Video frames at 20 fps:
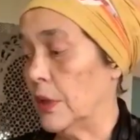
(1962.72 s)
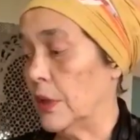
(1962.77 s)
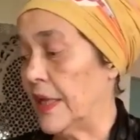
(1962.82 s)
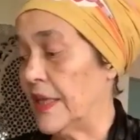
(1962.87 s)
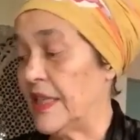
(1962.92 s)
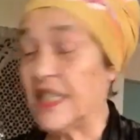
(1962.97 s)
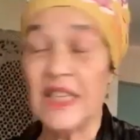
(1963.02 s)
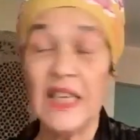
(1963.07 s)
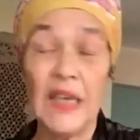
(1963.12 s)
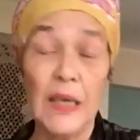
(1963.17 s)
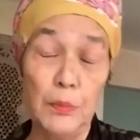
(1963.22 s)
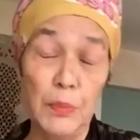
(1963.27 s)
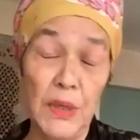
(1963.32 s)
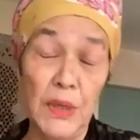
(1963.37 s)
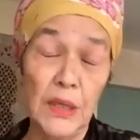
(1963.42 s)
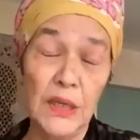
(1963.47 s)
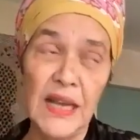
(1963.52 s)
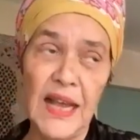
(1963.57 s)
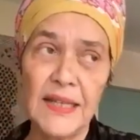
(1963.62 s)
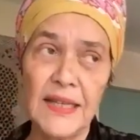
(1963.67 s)

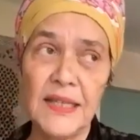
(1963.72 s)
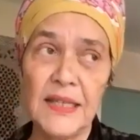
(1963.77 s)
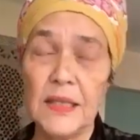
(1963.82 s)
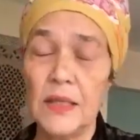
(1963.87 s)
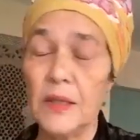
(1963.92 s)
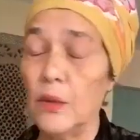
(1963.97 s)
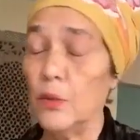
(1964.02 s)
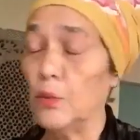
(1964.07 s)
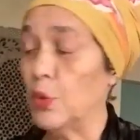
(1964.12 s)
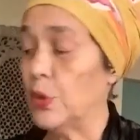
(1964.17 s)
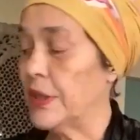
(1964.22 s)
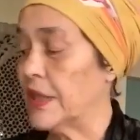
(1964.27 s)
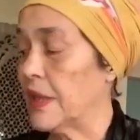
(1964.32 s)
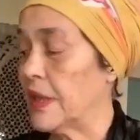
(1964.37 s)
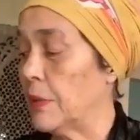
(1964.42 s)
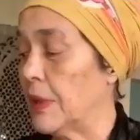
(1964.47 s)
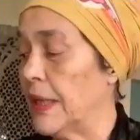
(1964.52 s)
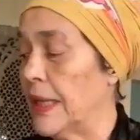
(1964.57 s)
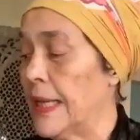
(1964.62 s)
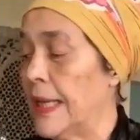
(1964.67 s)
escaping Nazism or
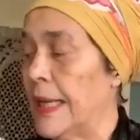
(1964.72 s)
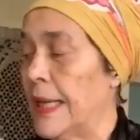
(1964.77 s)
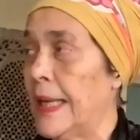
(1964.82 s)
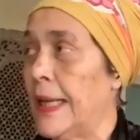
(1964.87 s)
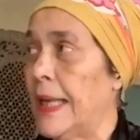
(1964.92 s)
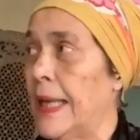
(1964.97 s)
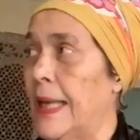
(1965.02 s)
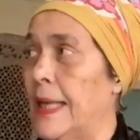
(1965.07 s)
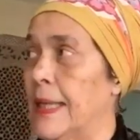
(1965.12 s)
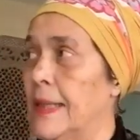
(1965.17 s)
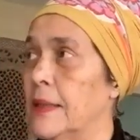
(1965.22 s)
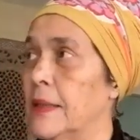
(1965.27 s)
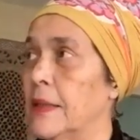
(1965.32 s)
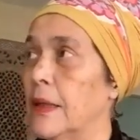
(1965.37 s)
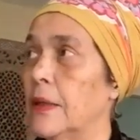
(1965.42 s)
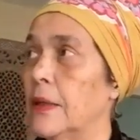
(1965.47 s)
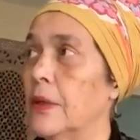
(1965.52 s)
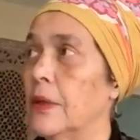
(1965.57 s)
escaping, and